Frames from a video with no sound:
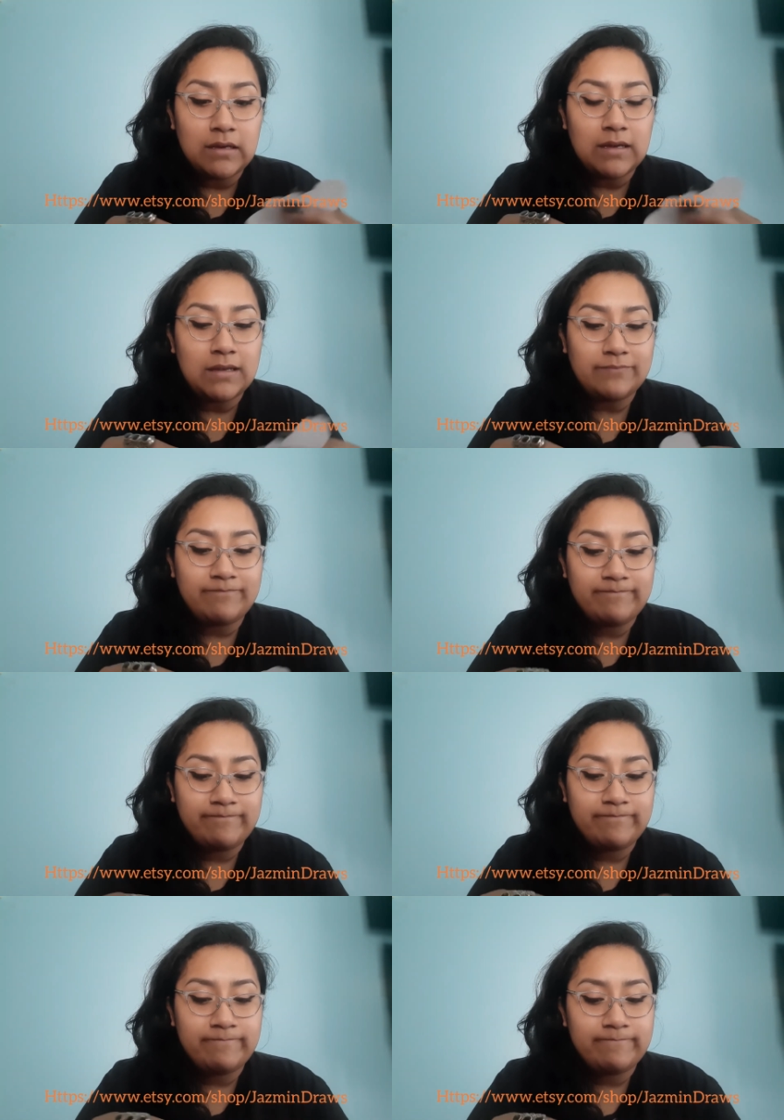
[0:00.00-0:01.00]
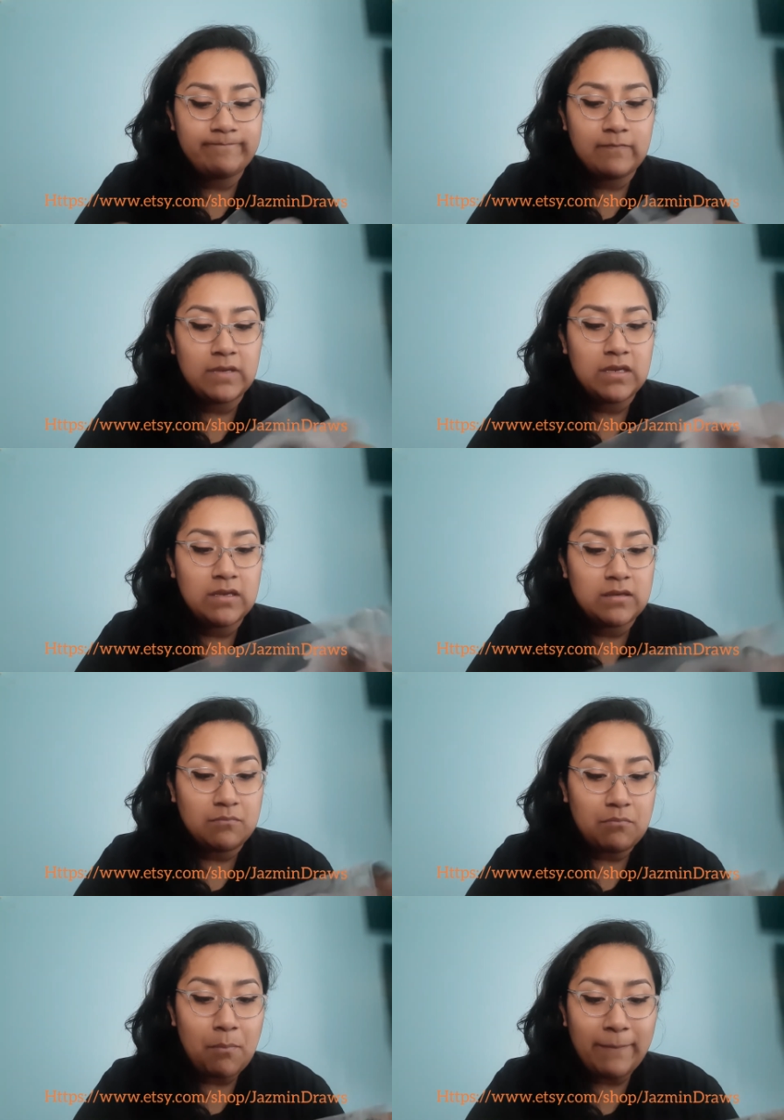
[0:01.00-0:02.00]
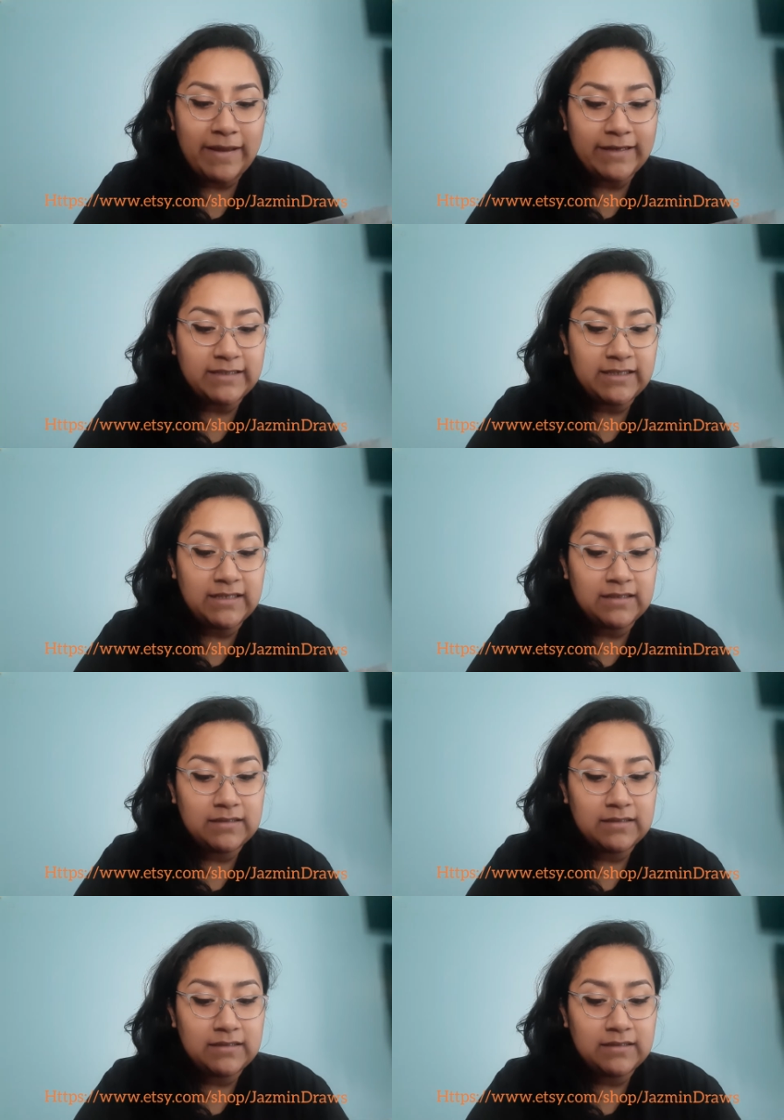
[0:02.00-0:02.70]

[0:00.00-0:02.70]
Um, my